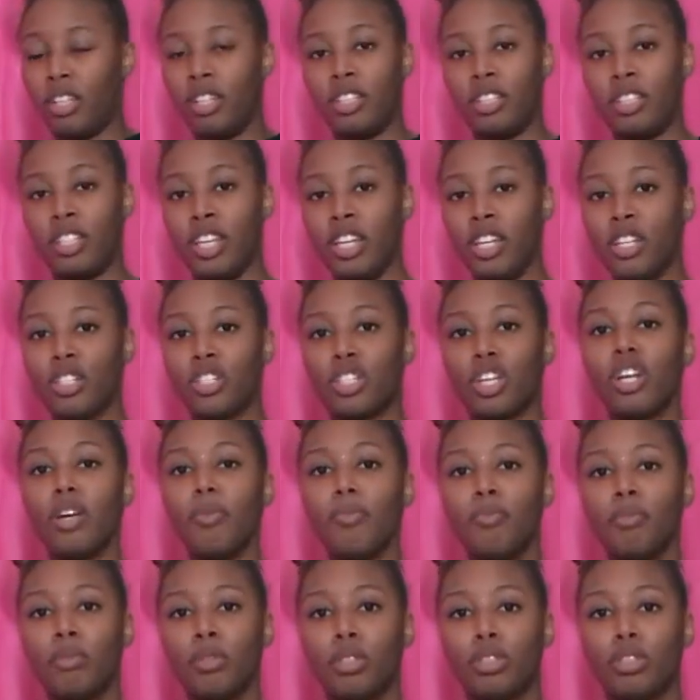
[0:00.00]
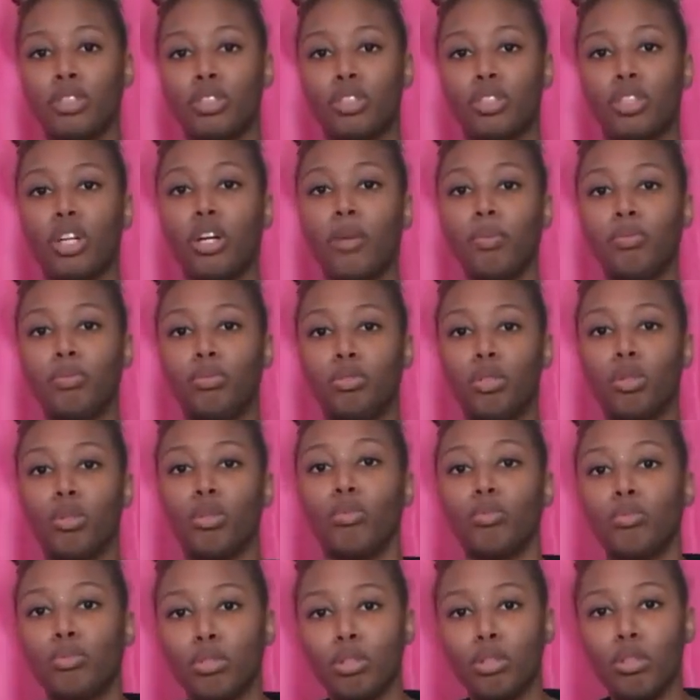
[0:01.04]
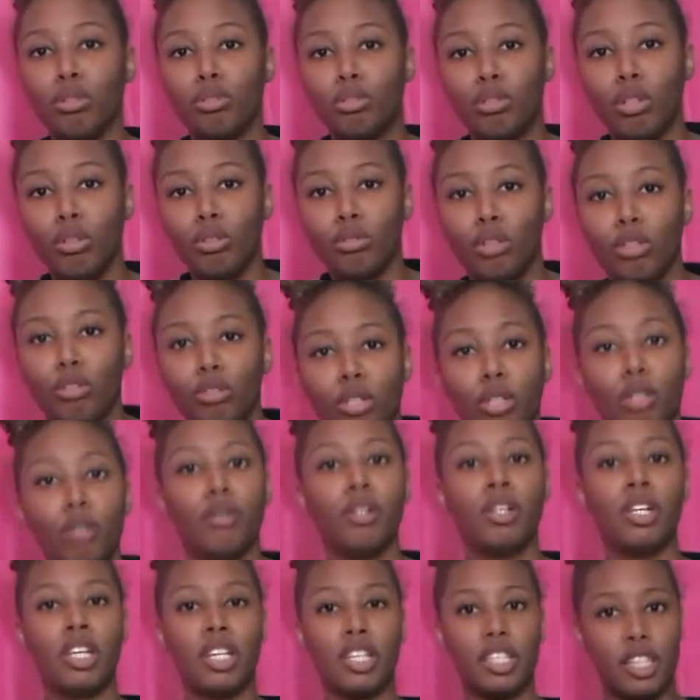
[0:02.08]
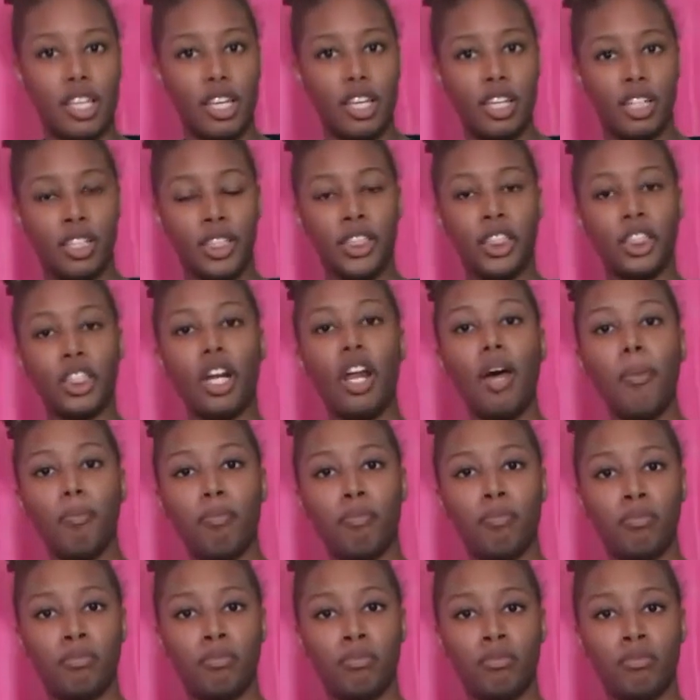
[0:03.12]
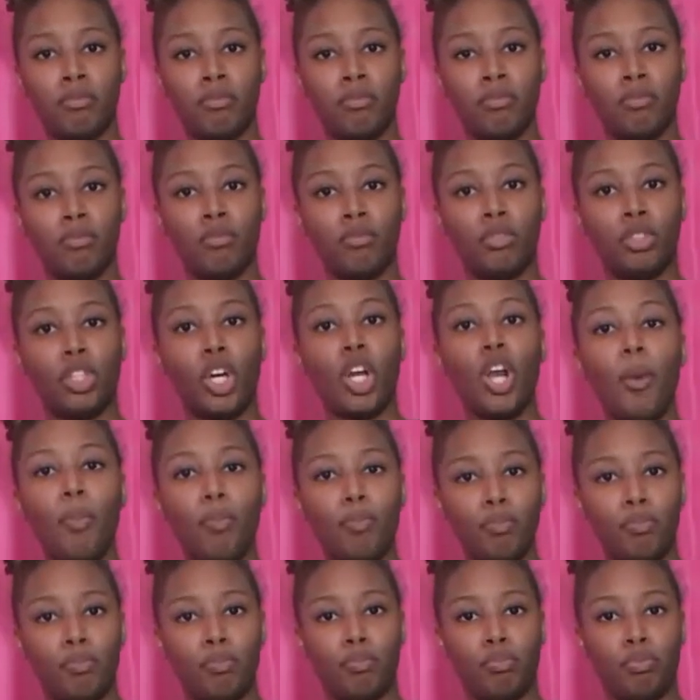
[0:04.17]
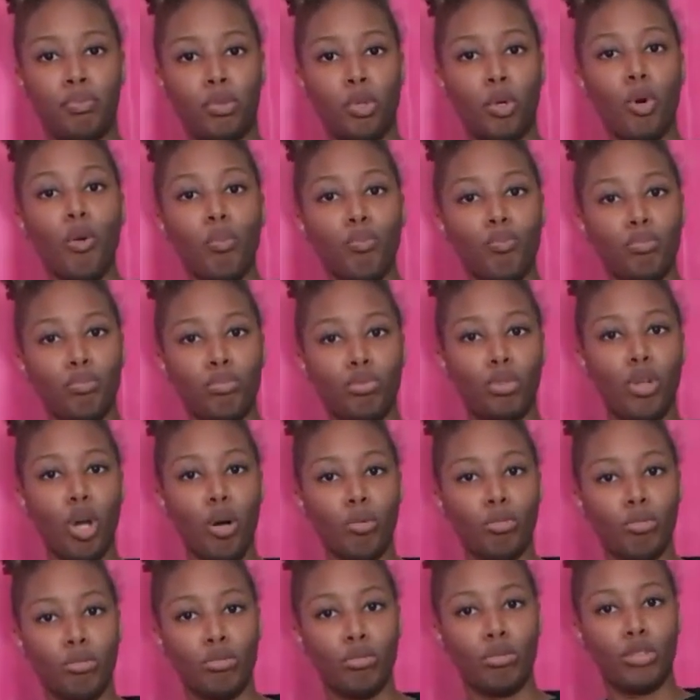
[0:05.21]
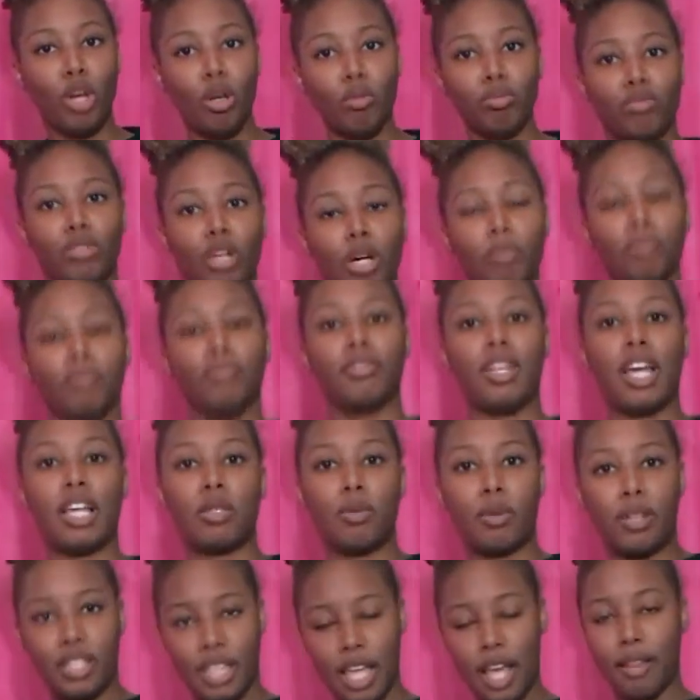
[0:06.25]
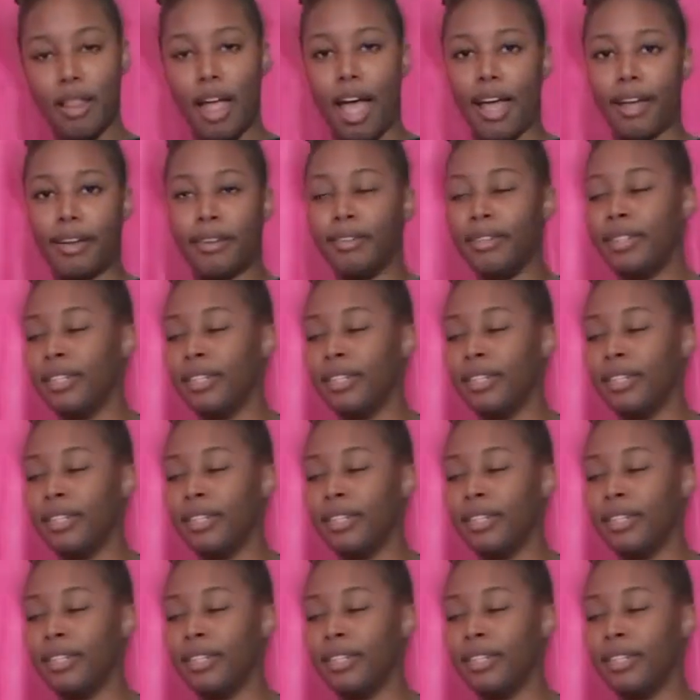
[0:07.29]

See? Shut up. Shut up. Shoot up. Shoot up. Shoot. Shoot. Shoot. See? Shut up. Shut up. Shoot up. Shoot. Shoot. Shoot. That's what it sounds like.